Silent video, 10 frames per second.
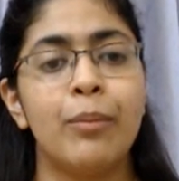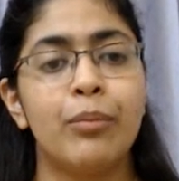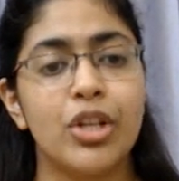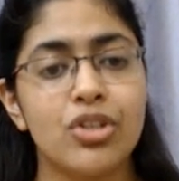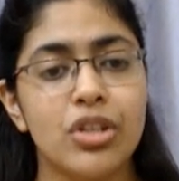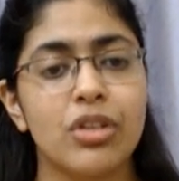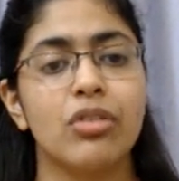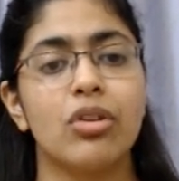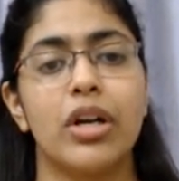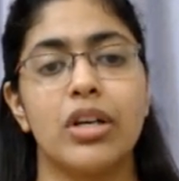
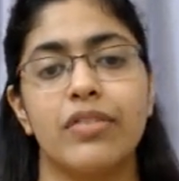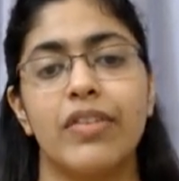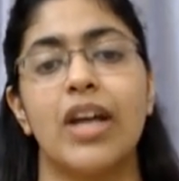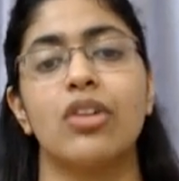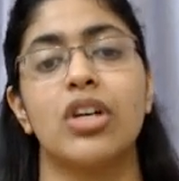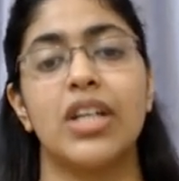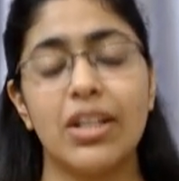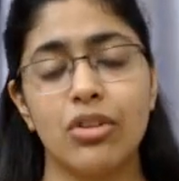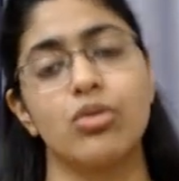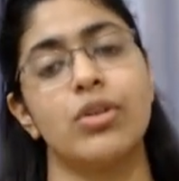prejudices or interferes or
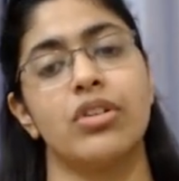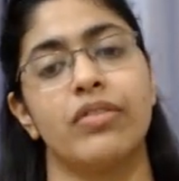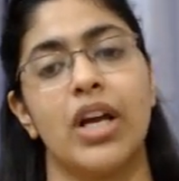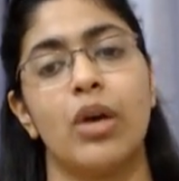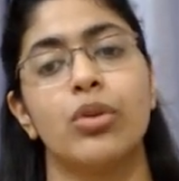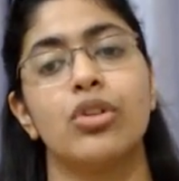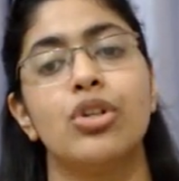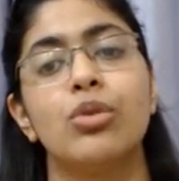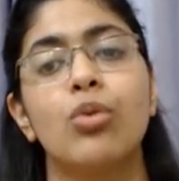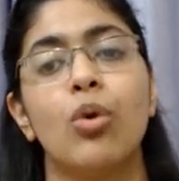tends to interfere with the
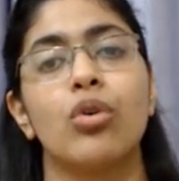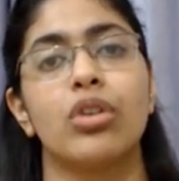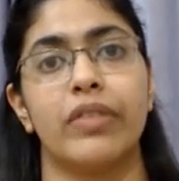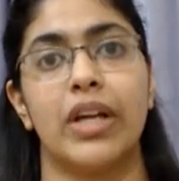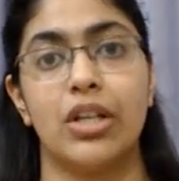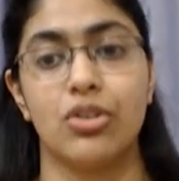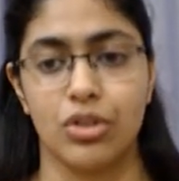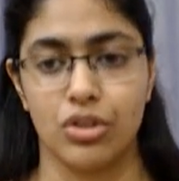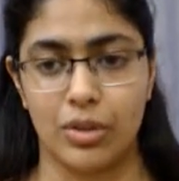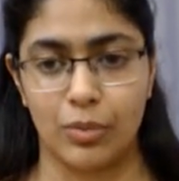due course of any
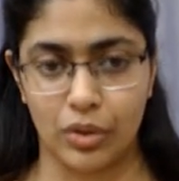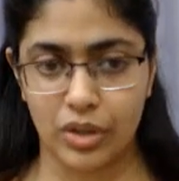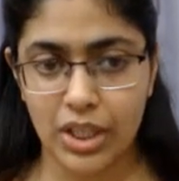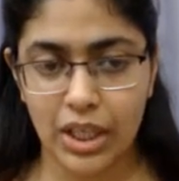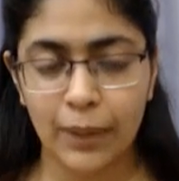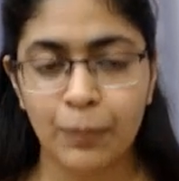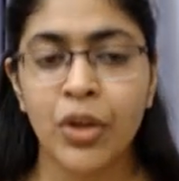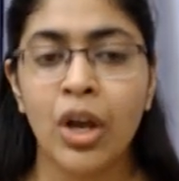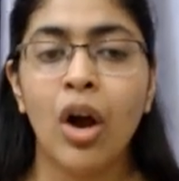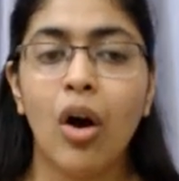judicial proceeding,
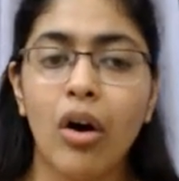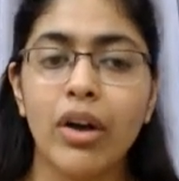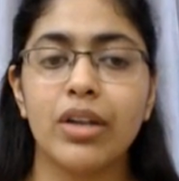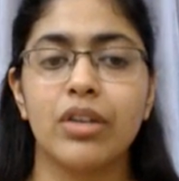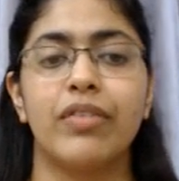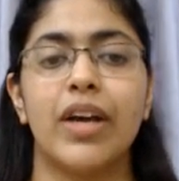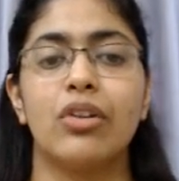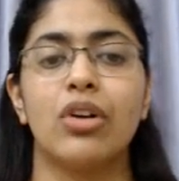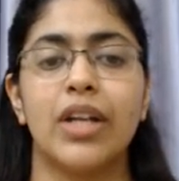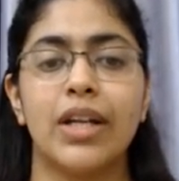or
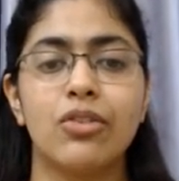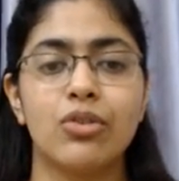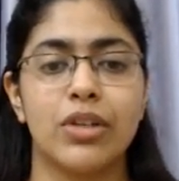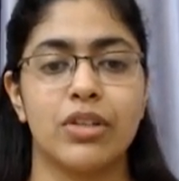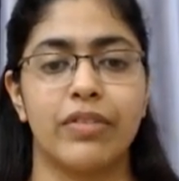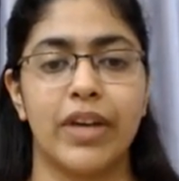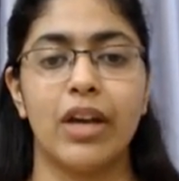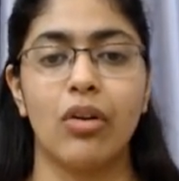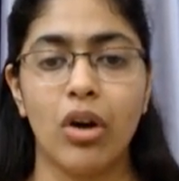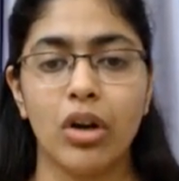interferes or tends to
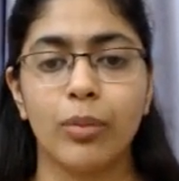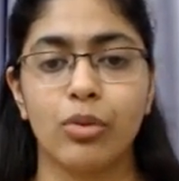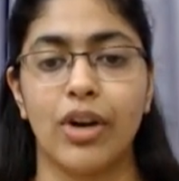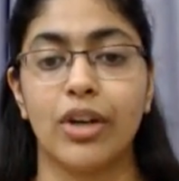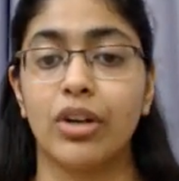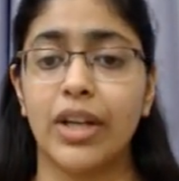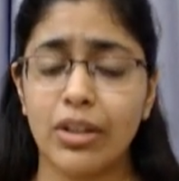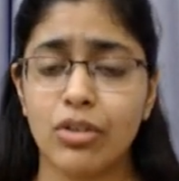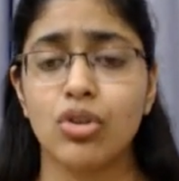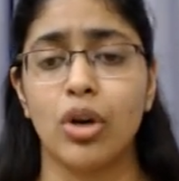interfere or obstruct or
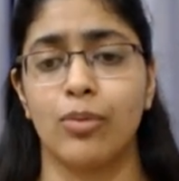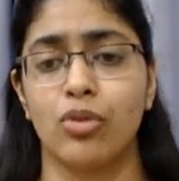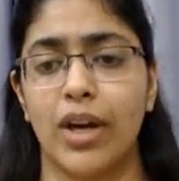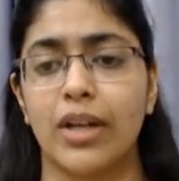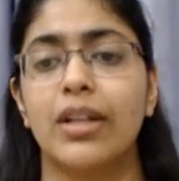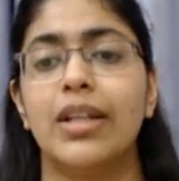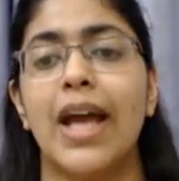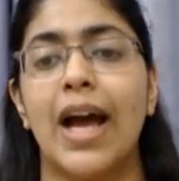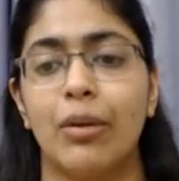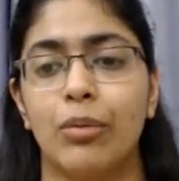tends to obstruct
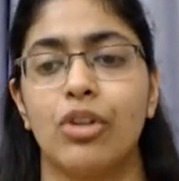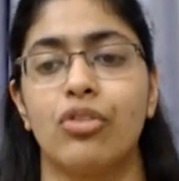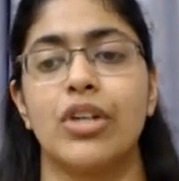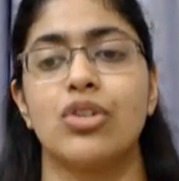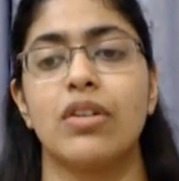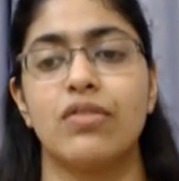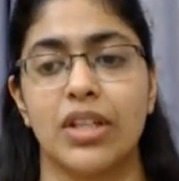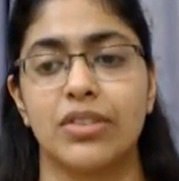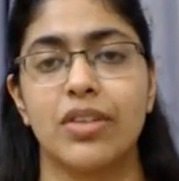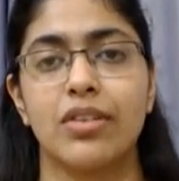the administration of
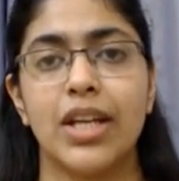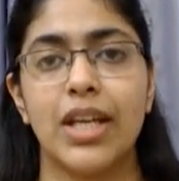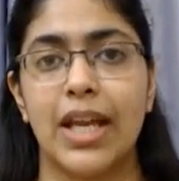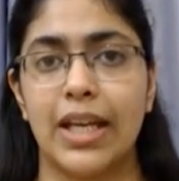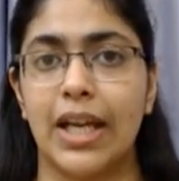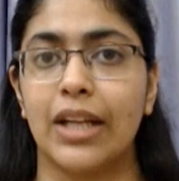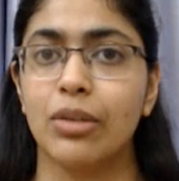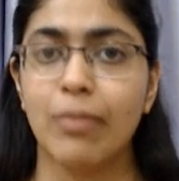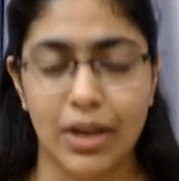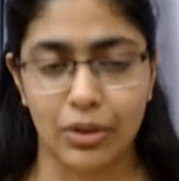justice in any
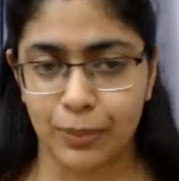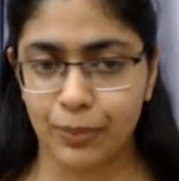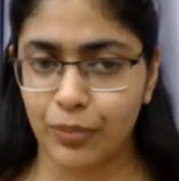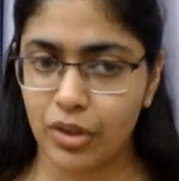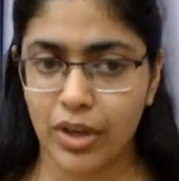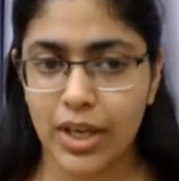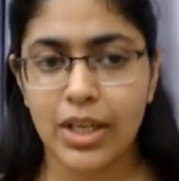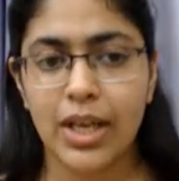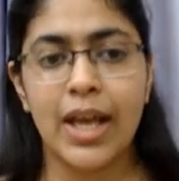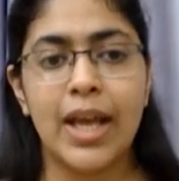other manner.
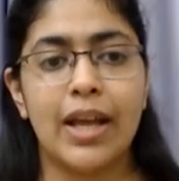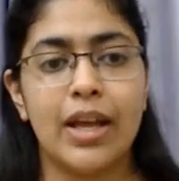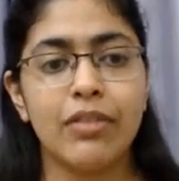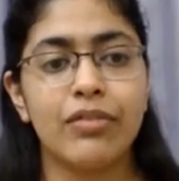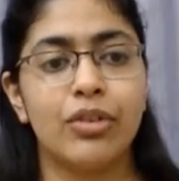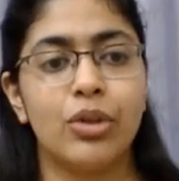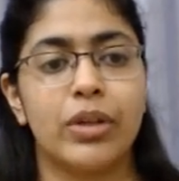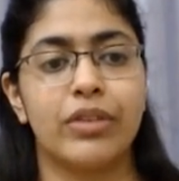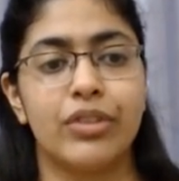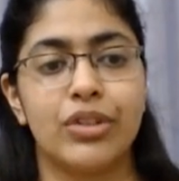Right? If you
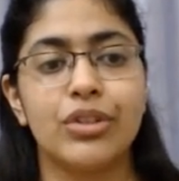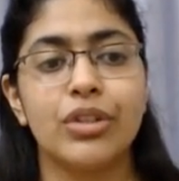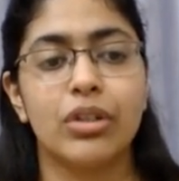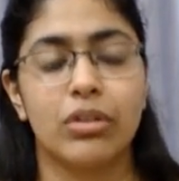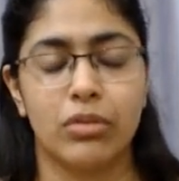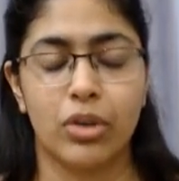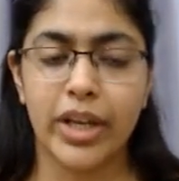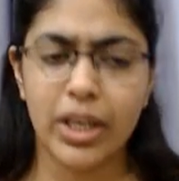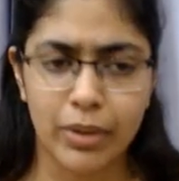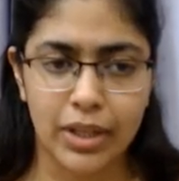have written or
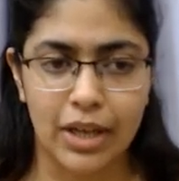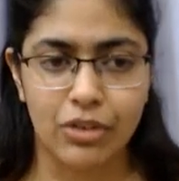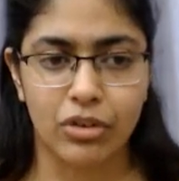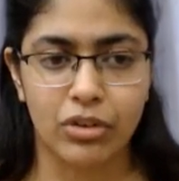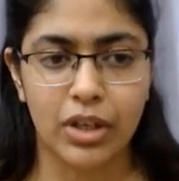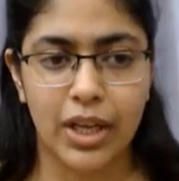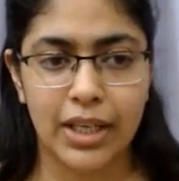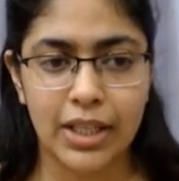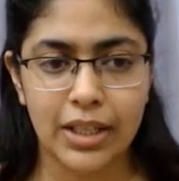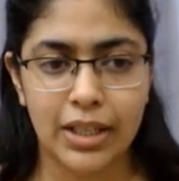anybody has written
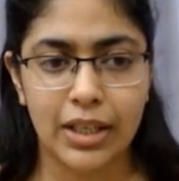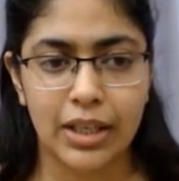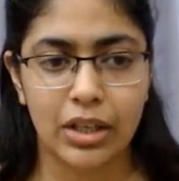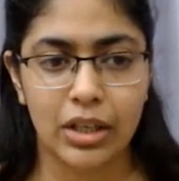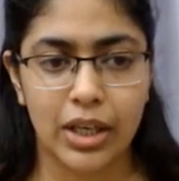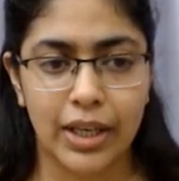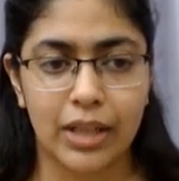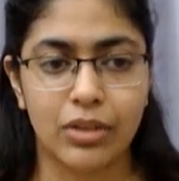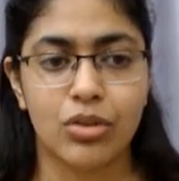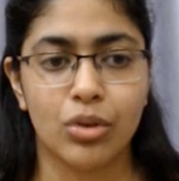anything
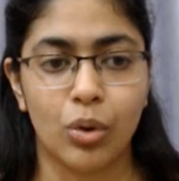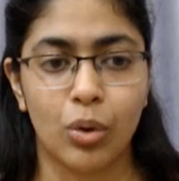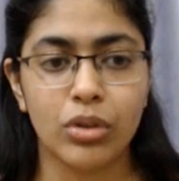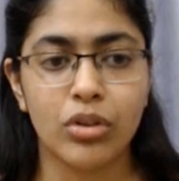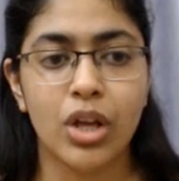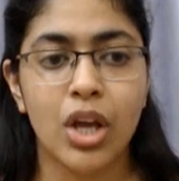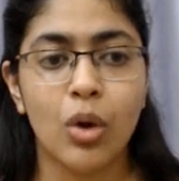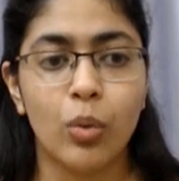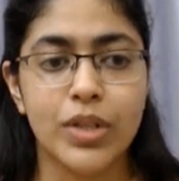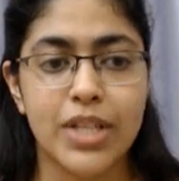against the courts
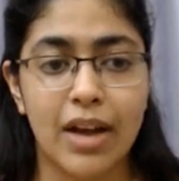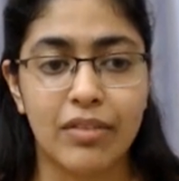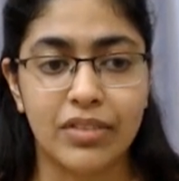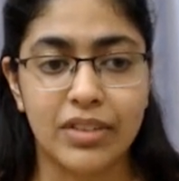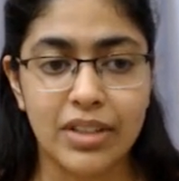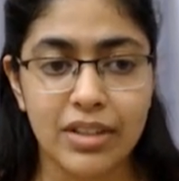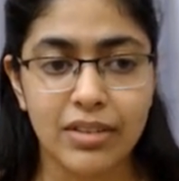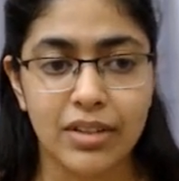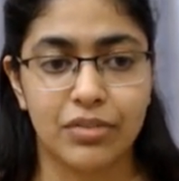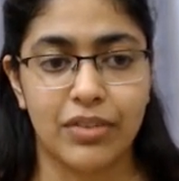which have
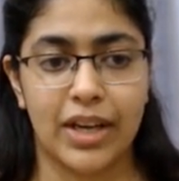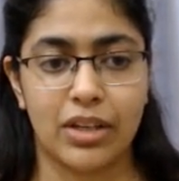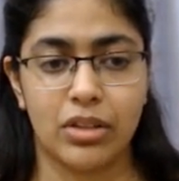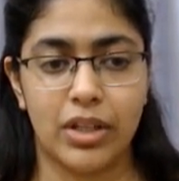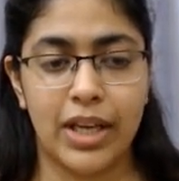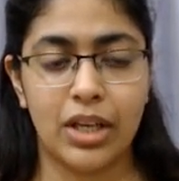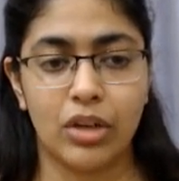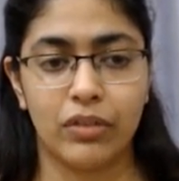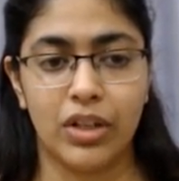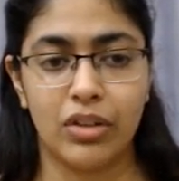this effect, any
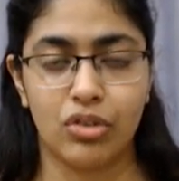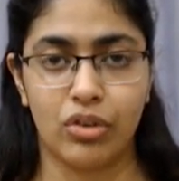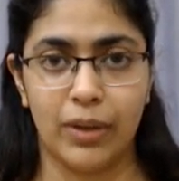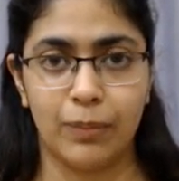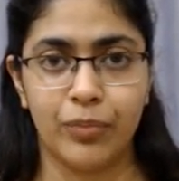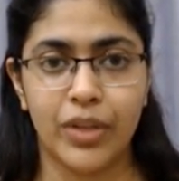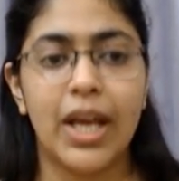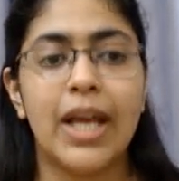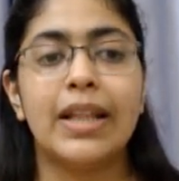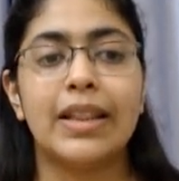of these three,
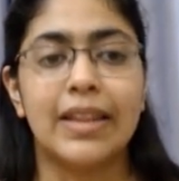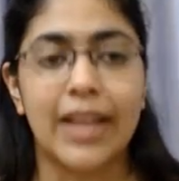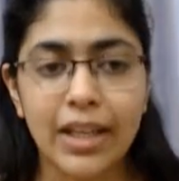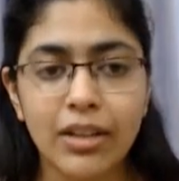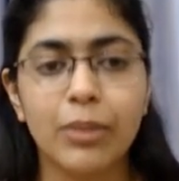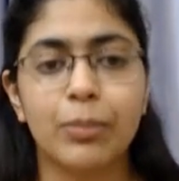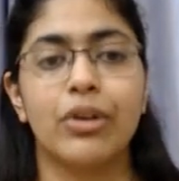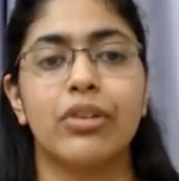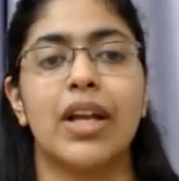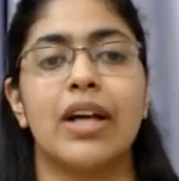then the
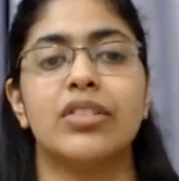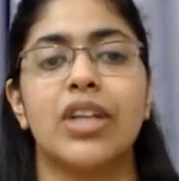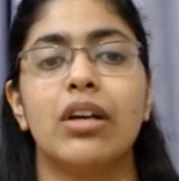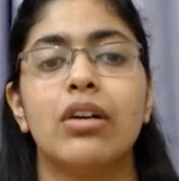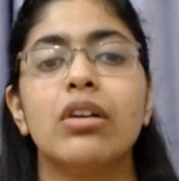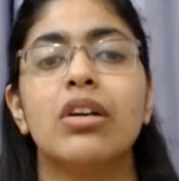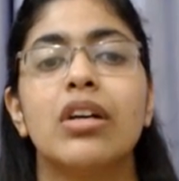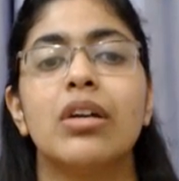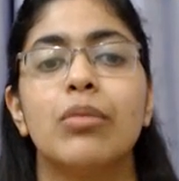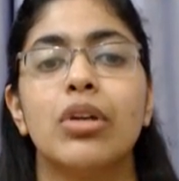person has done a
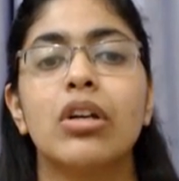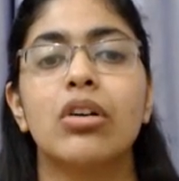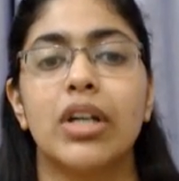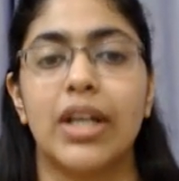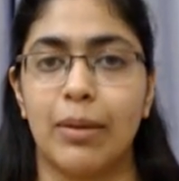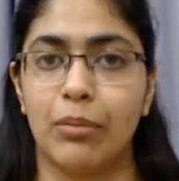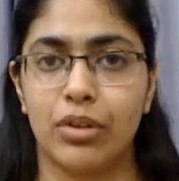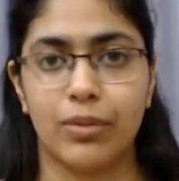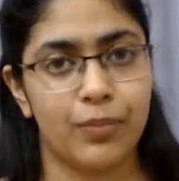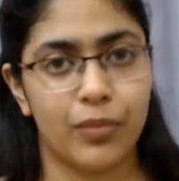criminal contempt.
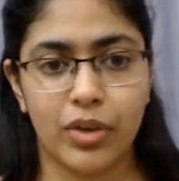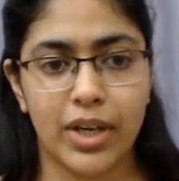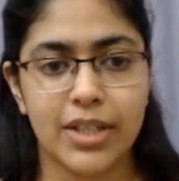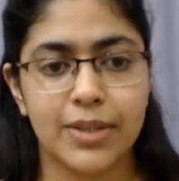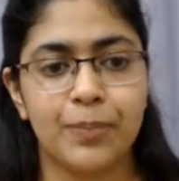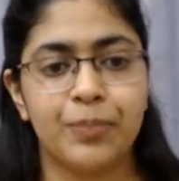Right?